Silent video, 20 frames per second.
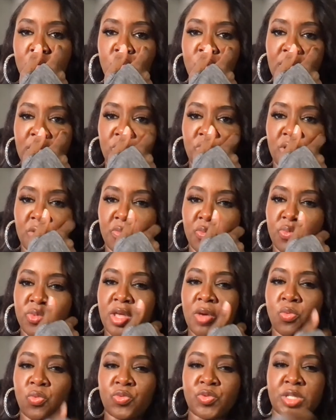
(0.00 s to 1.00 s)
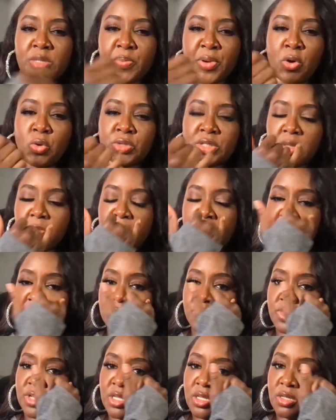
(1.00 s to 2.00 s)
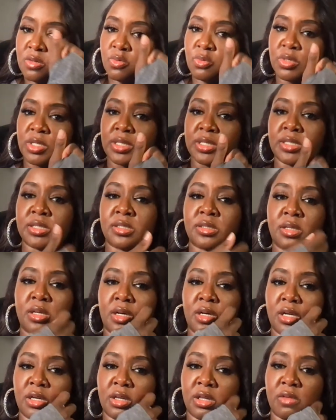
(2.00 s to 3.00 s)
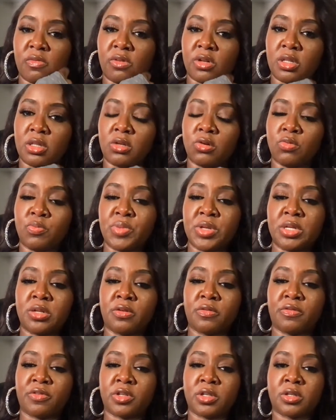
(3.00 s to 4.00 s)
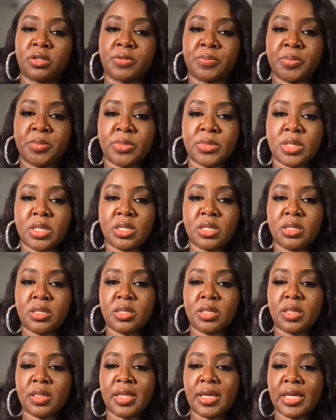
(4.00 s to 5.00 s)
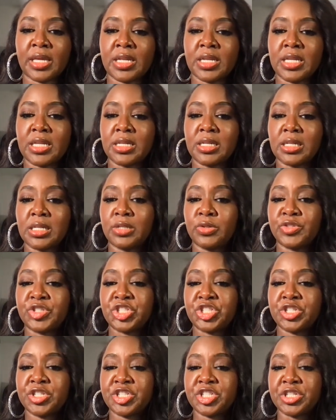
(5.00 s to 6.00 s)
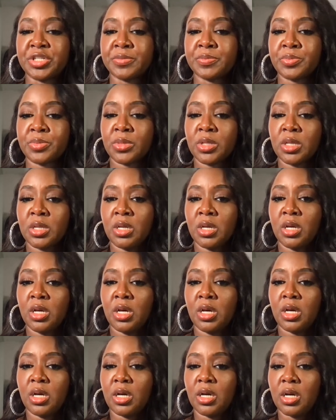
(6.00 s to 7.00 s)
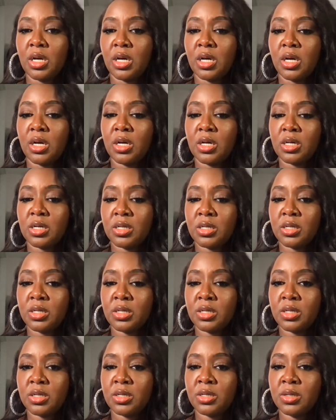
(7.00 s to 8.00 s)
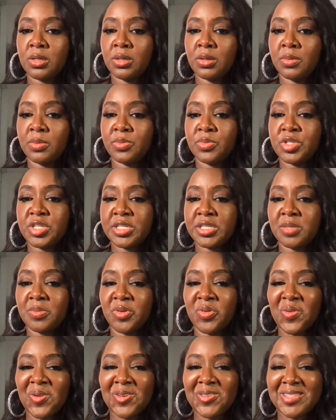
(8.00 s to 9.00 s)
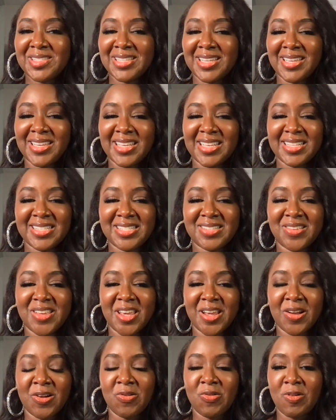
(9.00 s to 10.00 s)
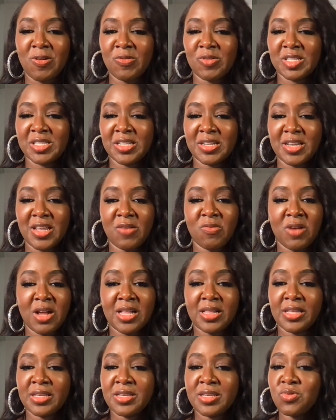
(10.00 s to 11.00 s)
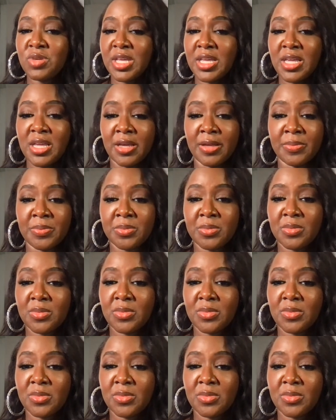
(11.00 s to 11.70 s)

the one that would have that was supposed to match me was uh, given a little bit of a like it needed a little zhuzhin. Um, Jesse Monroe says you can't go wrong with Sunday Riley. You can't.